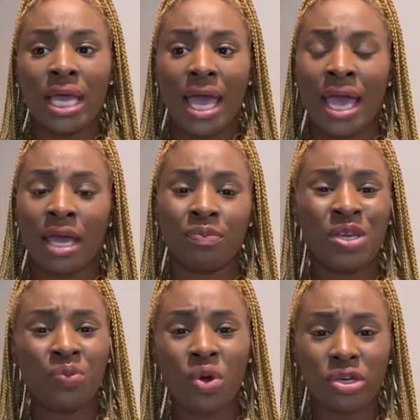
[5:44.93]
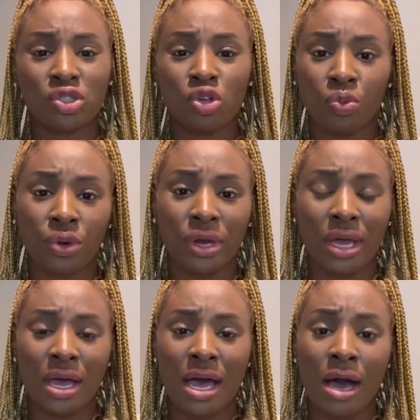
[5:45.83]
And people are super
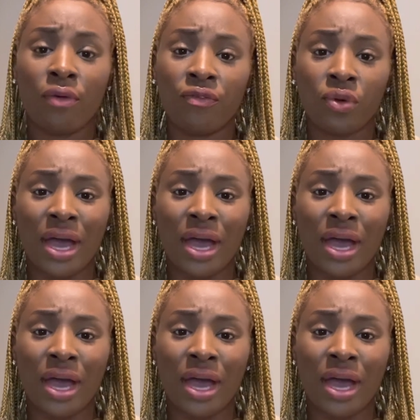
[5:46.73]
helpful.